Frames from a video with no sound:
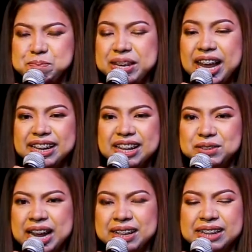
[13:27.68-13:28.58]
Me, I
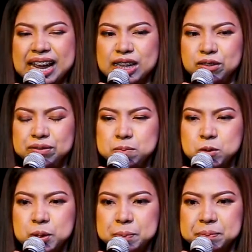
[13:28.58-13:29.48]
didn't write the title of a
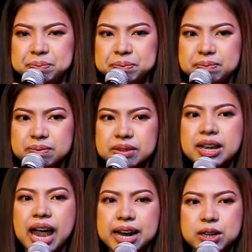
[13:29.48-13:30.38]
book.
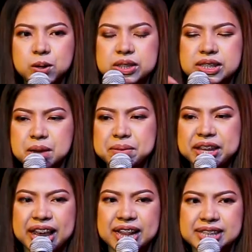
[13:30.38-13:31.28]
I wrote
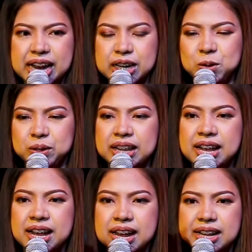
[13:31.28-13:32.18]
something else. I wrote
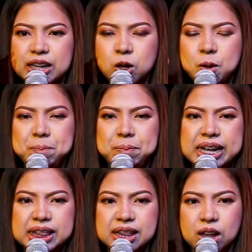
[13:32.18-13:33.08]
the
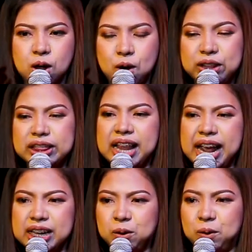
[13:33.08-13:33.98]
complete
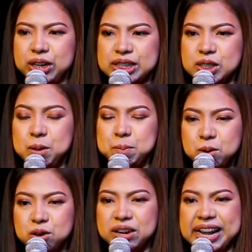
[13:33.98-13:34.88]
online course on
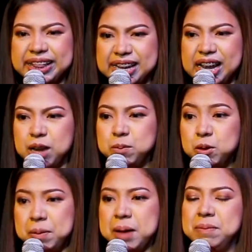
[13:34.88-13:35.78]
book writing and
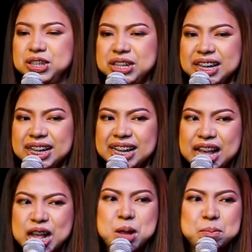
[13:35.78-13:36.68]
book publishing
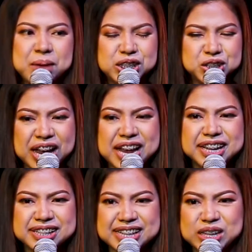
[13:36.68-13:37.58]
by Sha
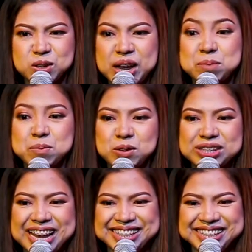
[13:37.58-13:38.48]
Nacino and Bo
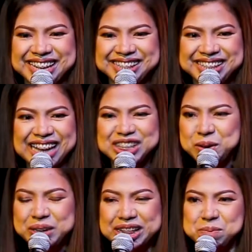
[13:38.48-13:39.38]
Sanchez. I
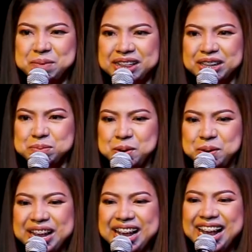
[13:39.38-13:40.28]
showed it to Brother
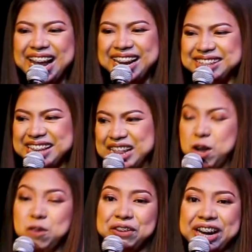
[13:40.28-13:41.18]
Bo, and he said,
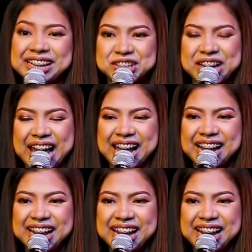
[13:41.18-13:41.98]
go for it, Sha.